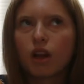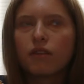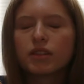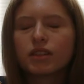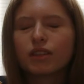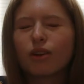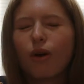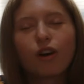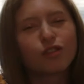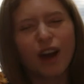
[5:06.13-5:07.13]
Obviously
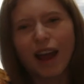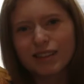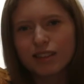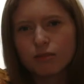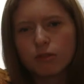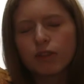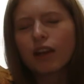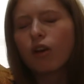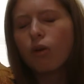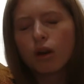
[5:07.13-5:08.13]
don't harass them. If
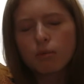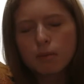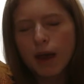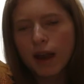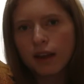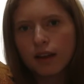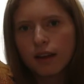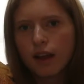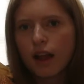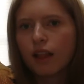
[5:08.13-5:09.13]
they don't want to be petted,
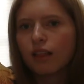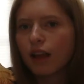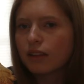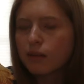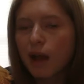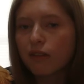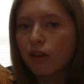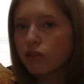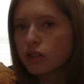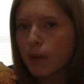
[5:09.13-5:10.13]
let them have
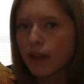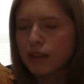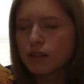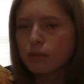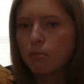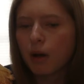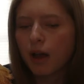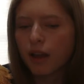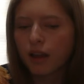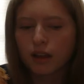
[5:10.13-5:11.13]
their own space,
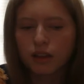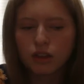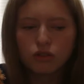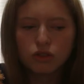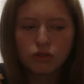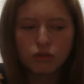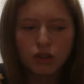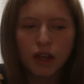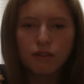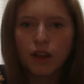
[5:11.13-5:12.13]
but you do,
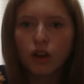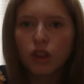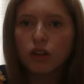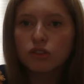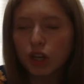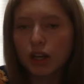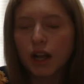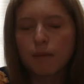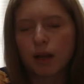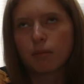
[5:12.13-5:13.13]
if they'll start
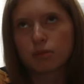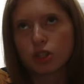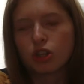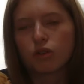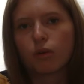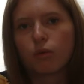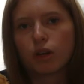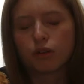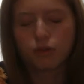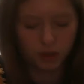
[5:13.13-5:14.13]
coming up to you
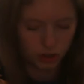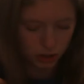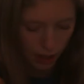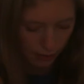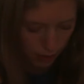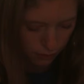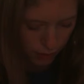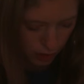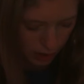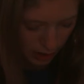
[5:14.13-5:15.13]
after you
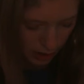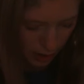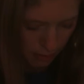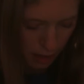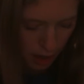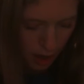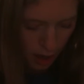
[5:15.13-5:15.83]
first get them.